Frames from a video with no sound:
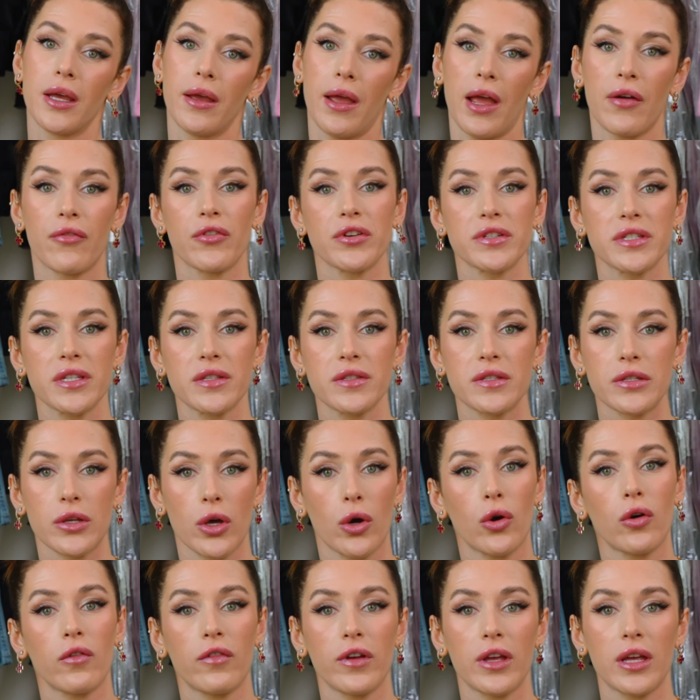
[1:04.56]
Ever since
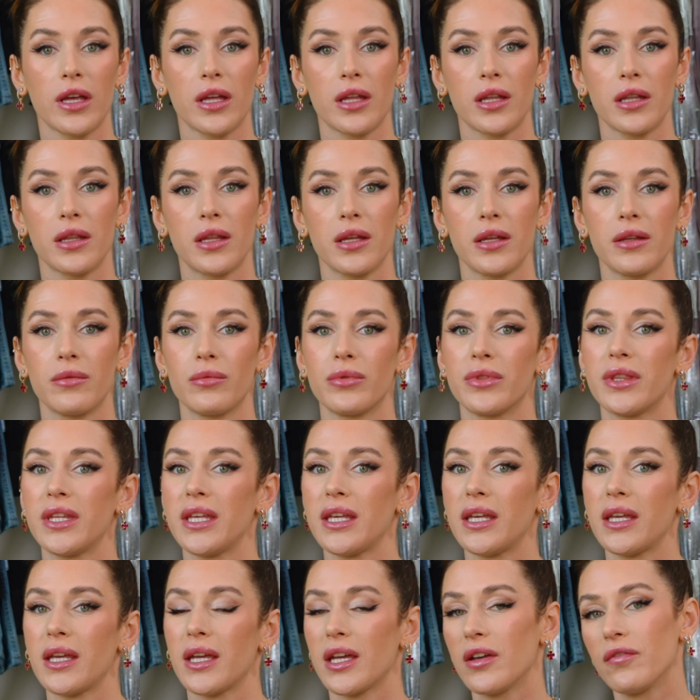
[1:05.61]
COVID,
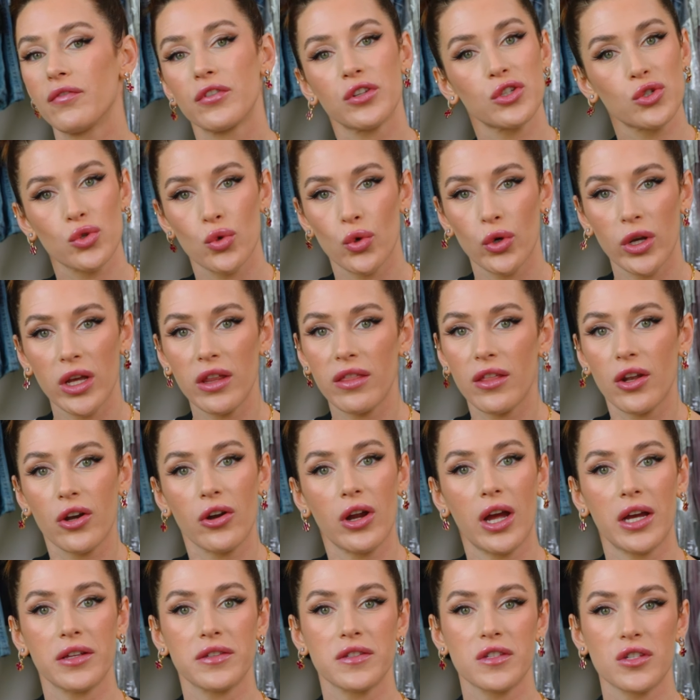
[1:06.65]
the inventory that are at